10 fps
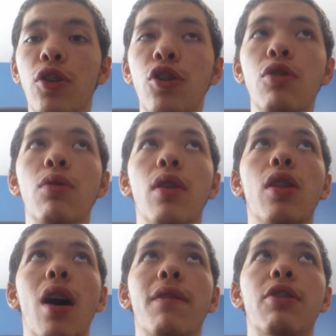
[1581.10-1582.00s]

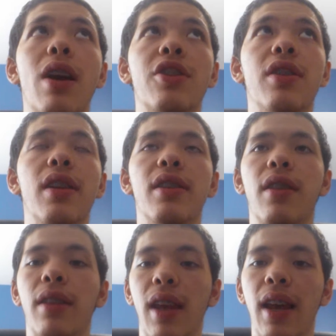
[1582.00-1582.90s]
law of attraction
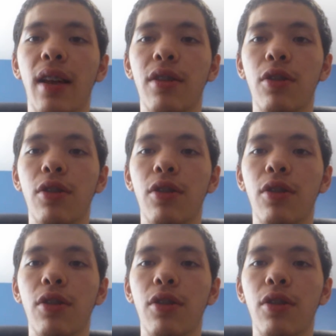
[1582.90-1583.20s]
is a thing.